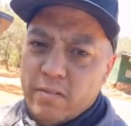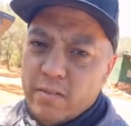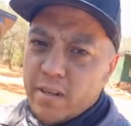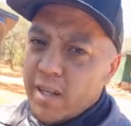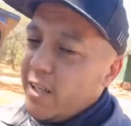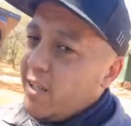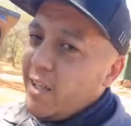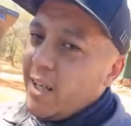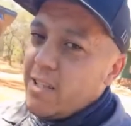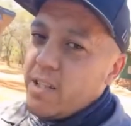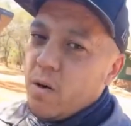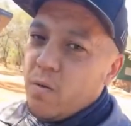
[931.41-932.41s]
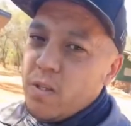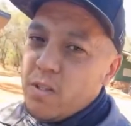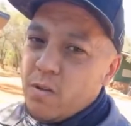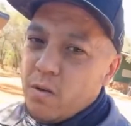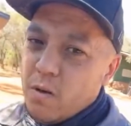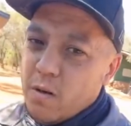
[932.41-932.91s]
I didn't get to go on the
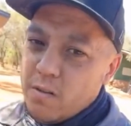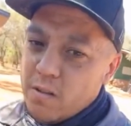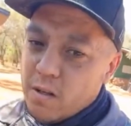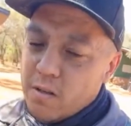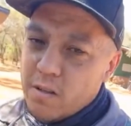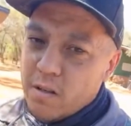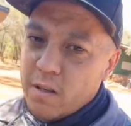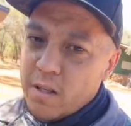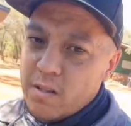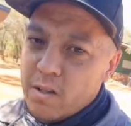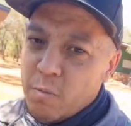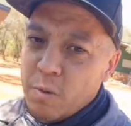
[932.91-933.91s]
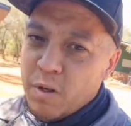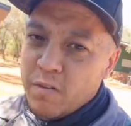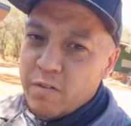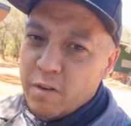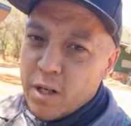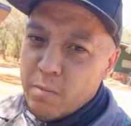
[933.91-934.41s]
tour. I was only stopping off
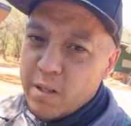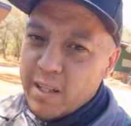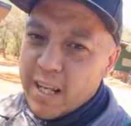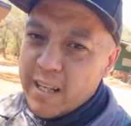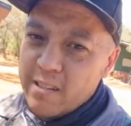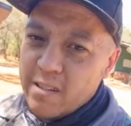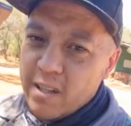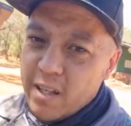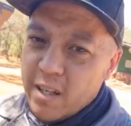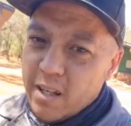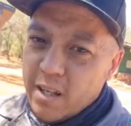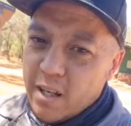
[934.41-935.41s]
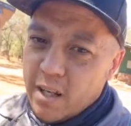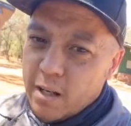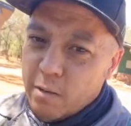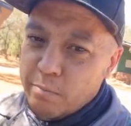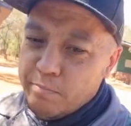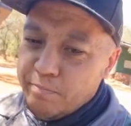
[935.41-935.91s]
for a couple of days,
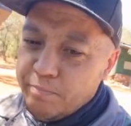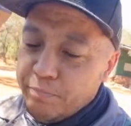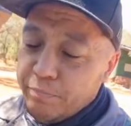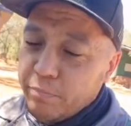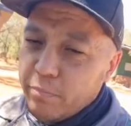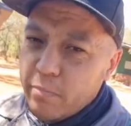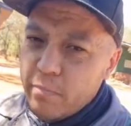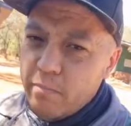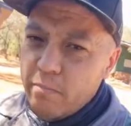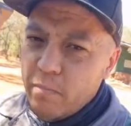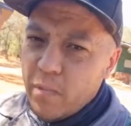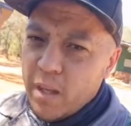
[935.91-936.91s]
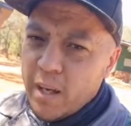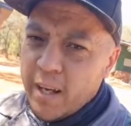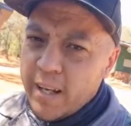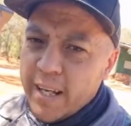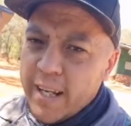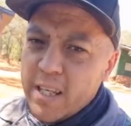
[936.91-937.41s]
and
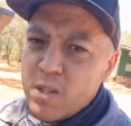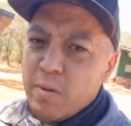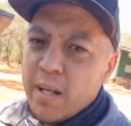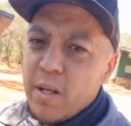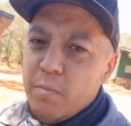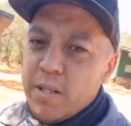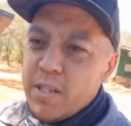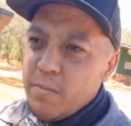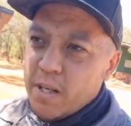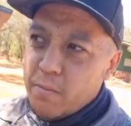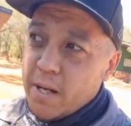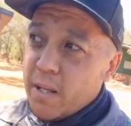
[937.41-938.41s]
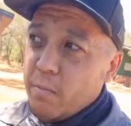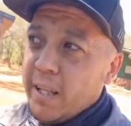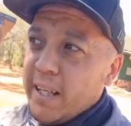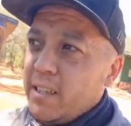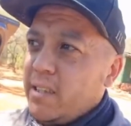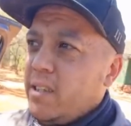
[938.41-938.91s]
he explained a bit to me about the
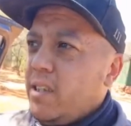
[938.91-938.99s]
place.